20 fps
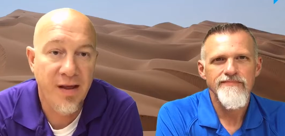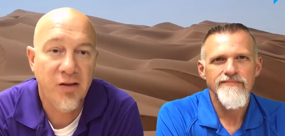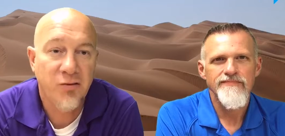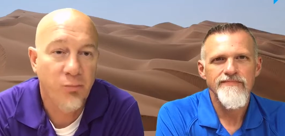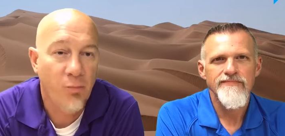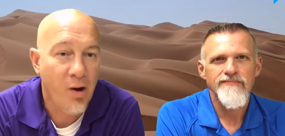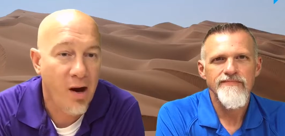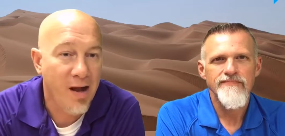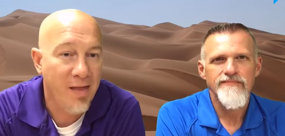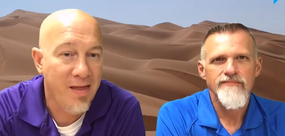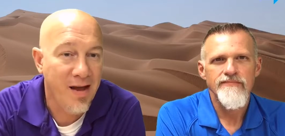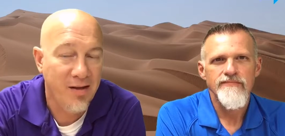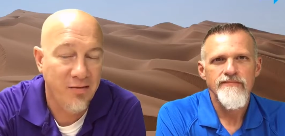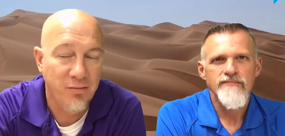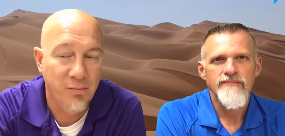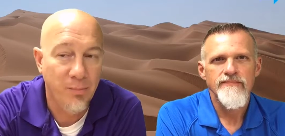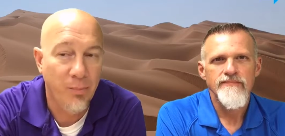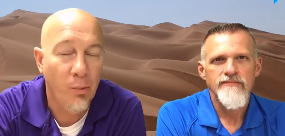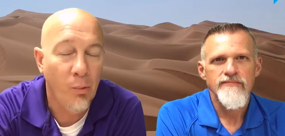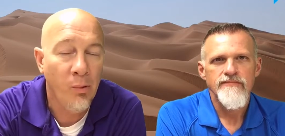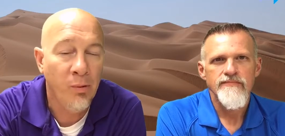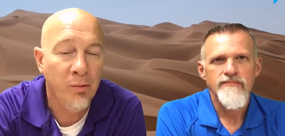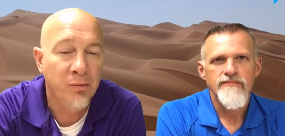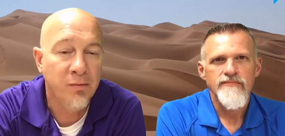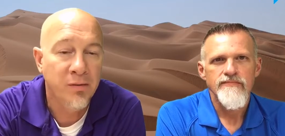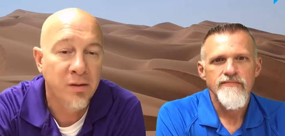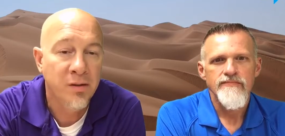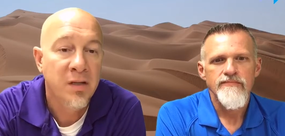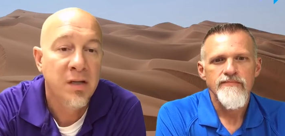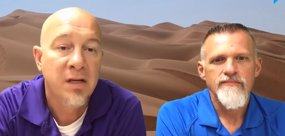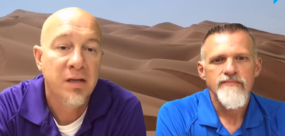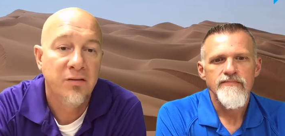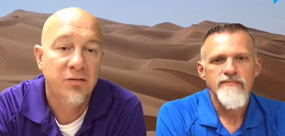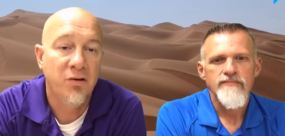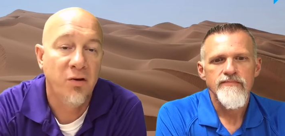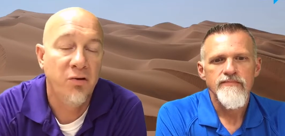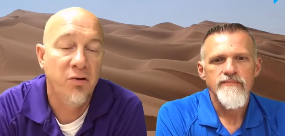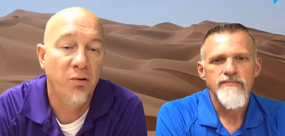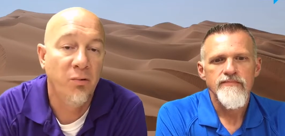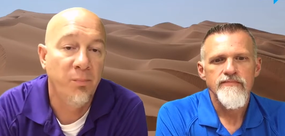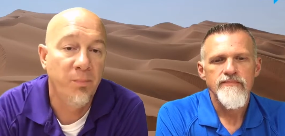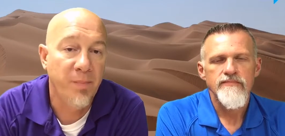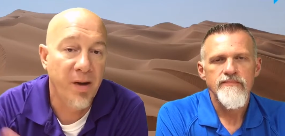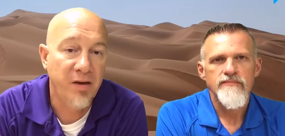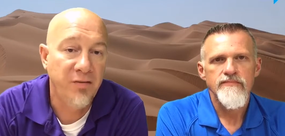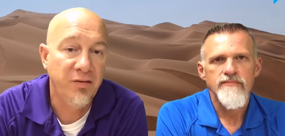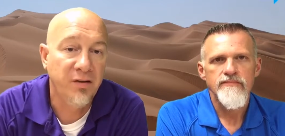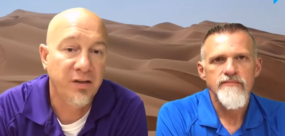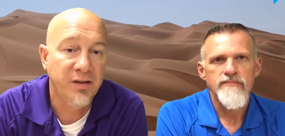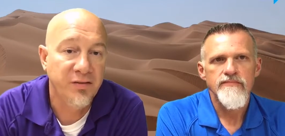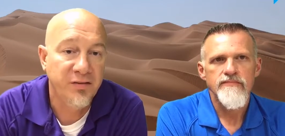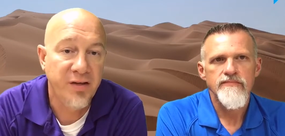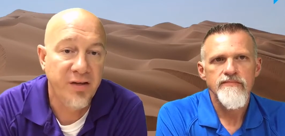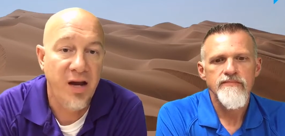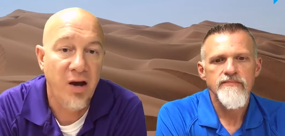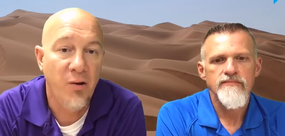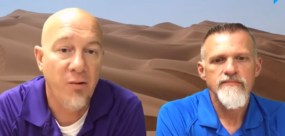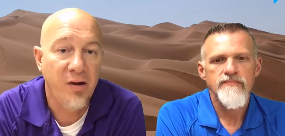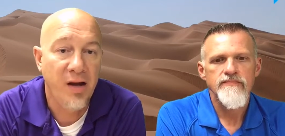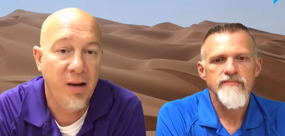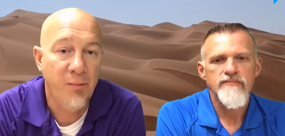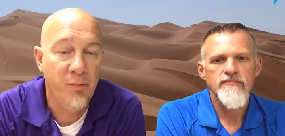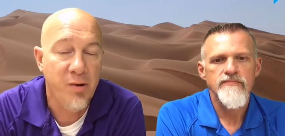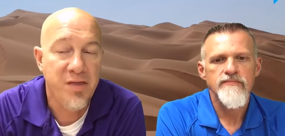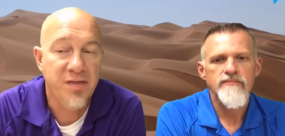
Speaker 1: and that's why that's important. So you'll basically say, okay,